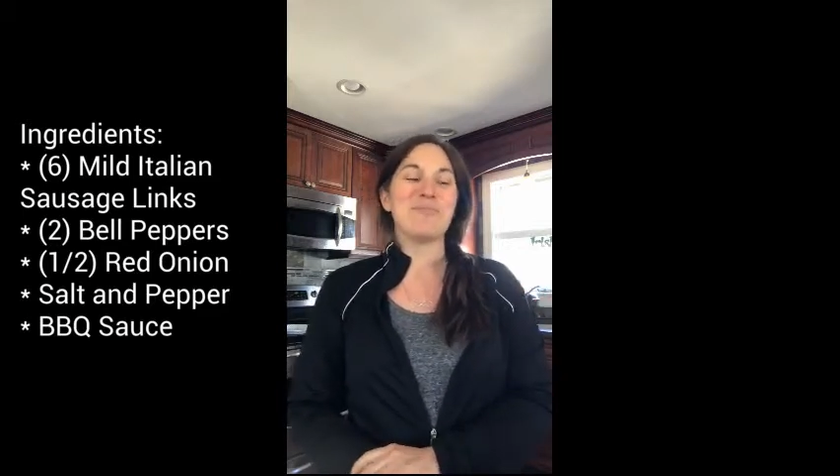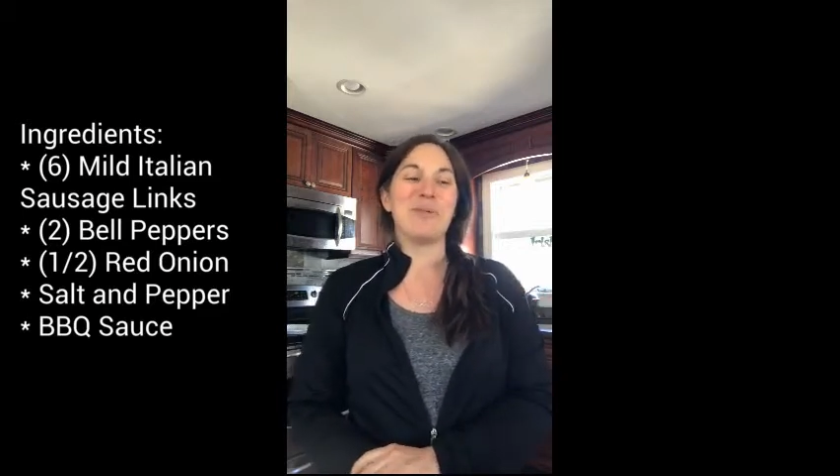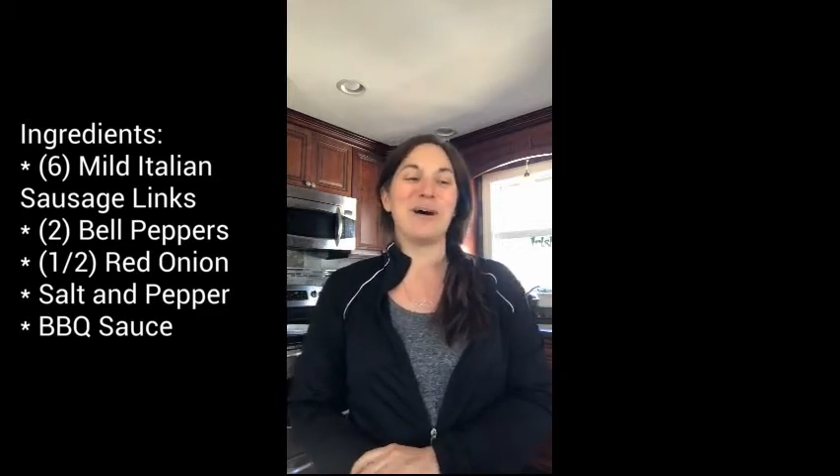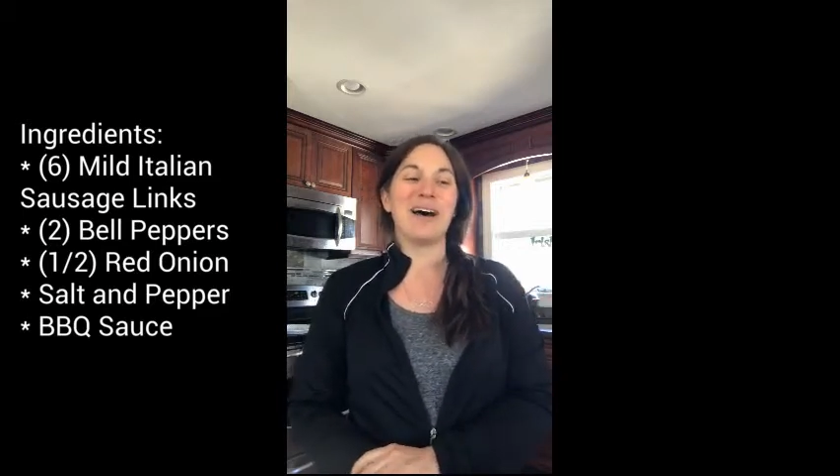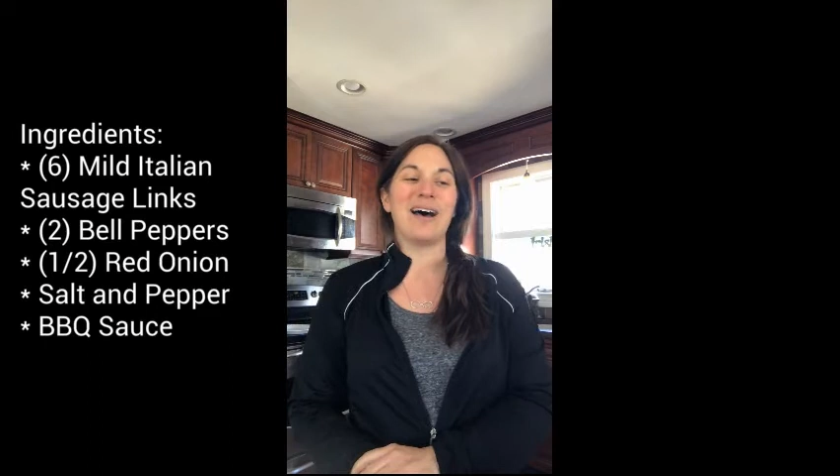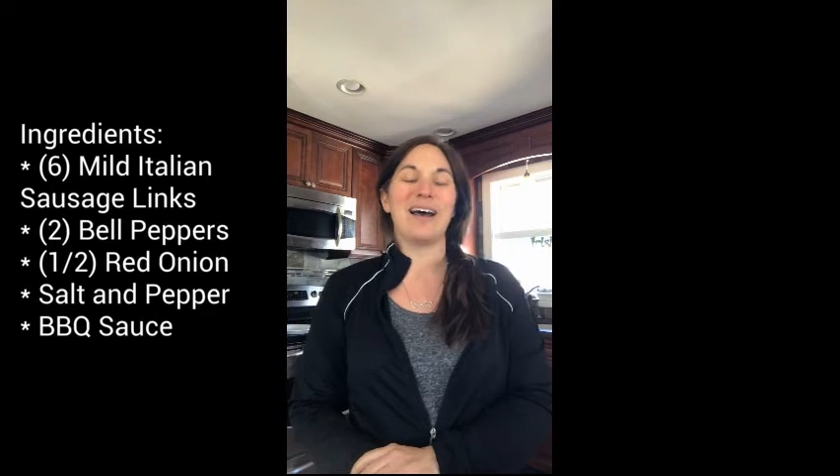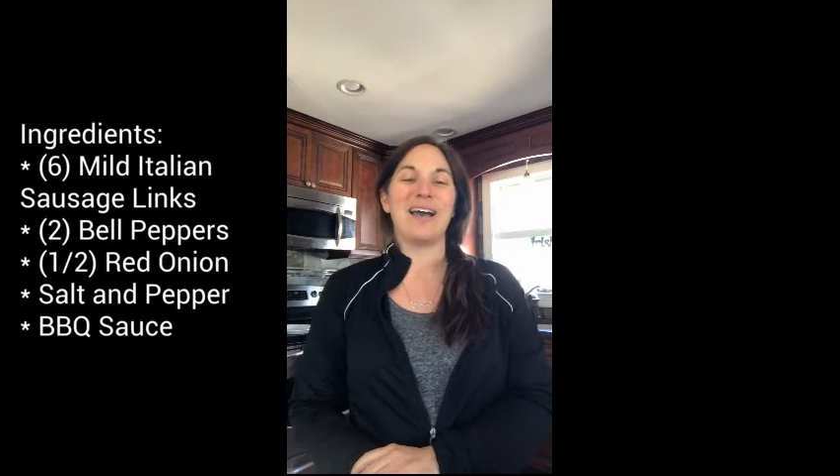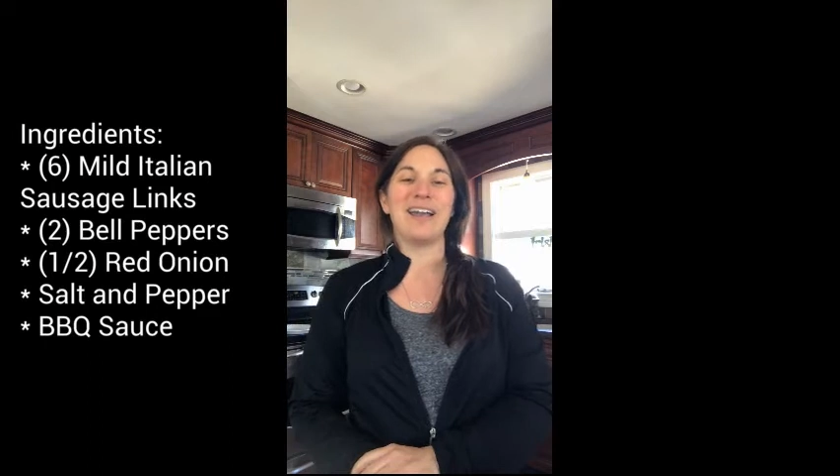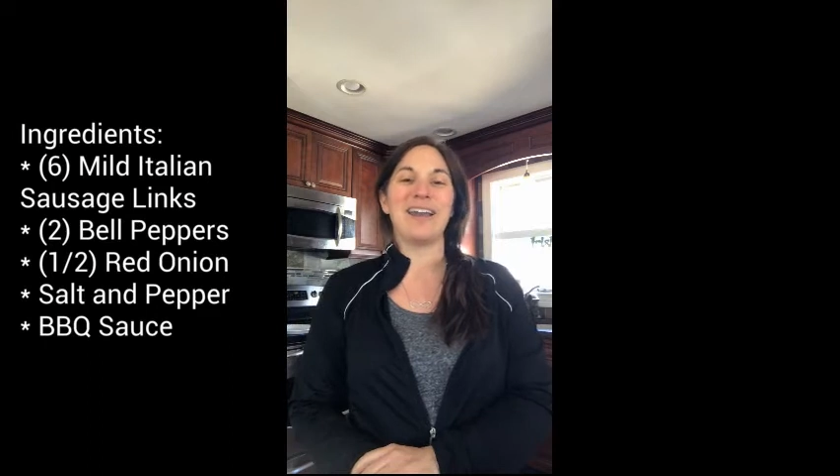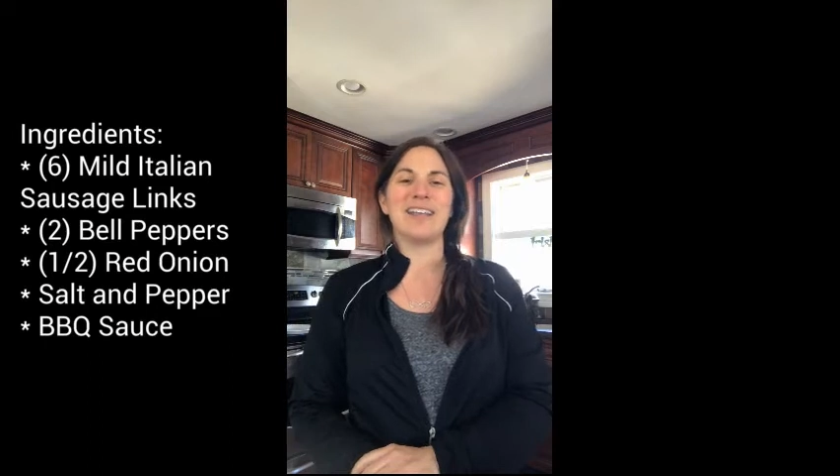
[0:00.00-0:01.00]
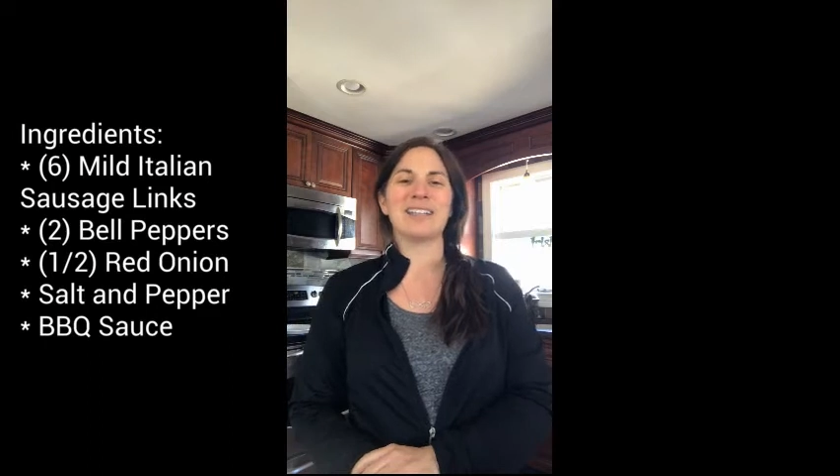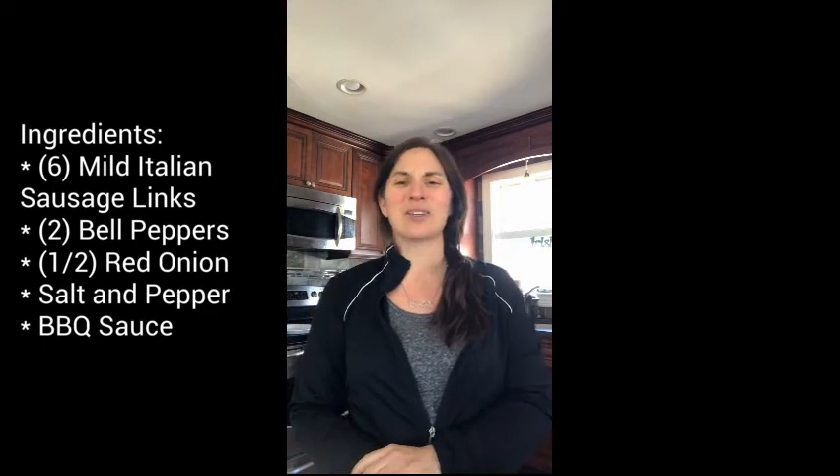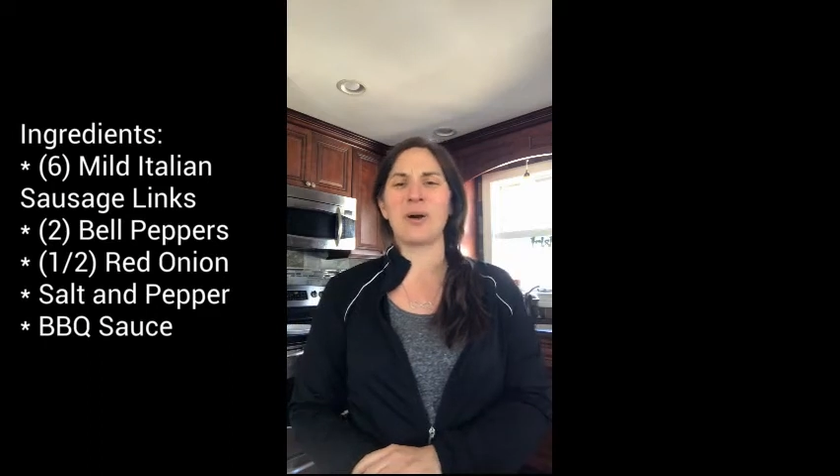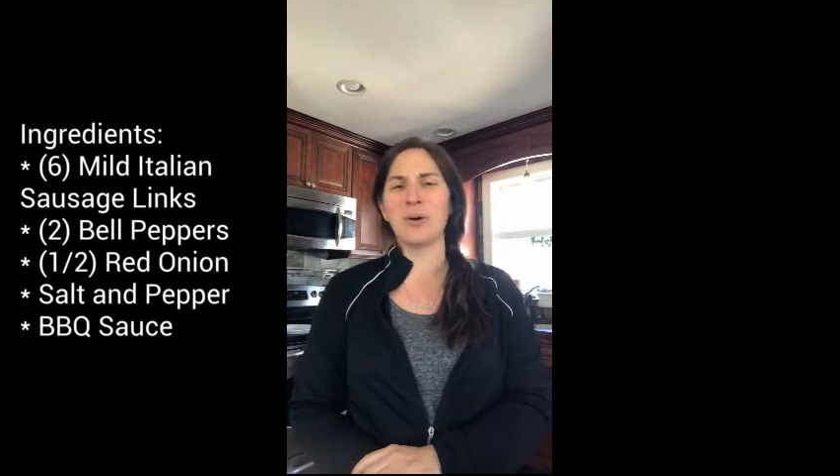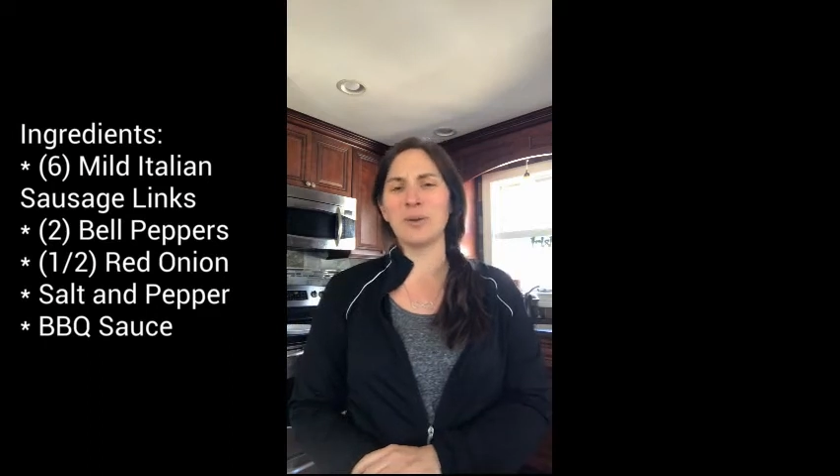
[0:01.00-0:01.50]
but it's
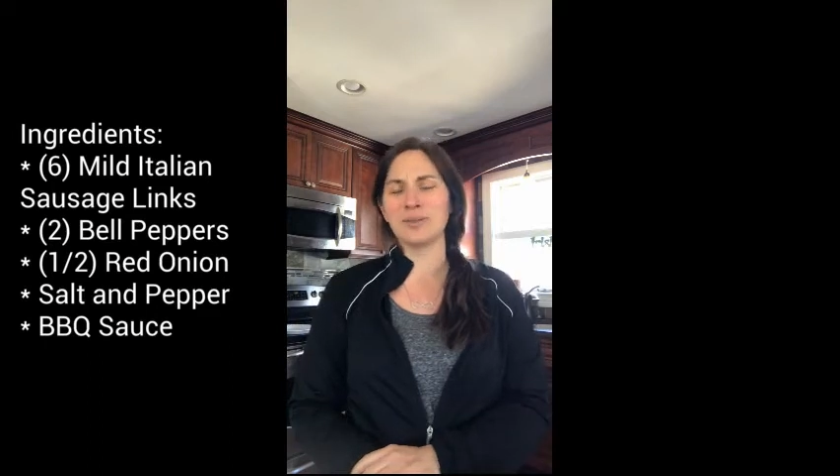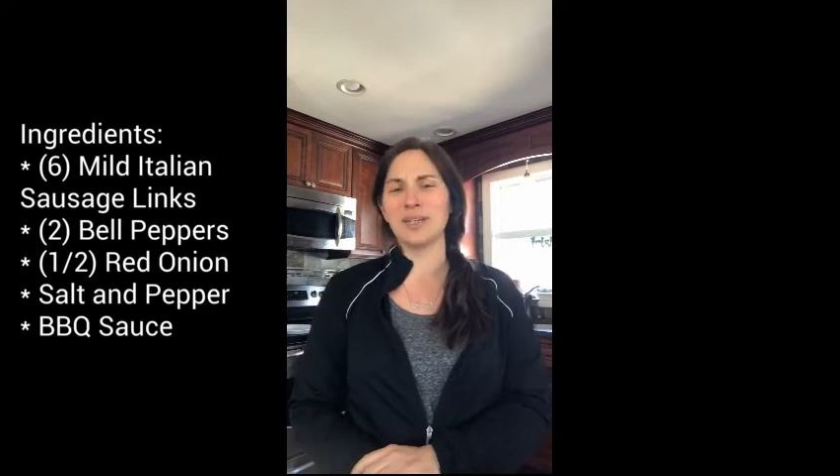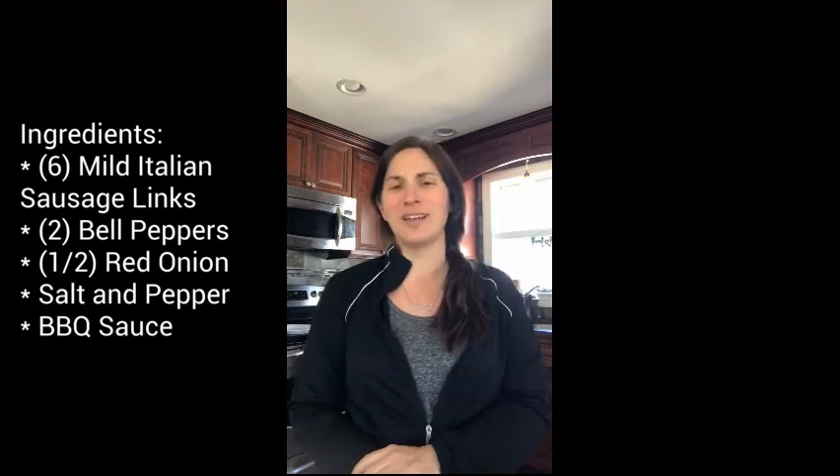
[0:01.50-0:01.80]
cold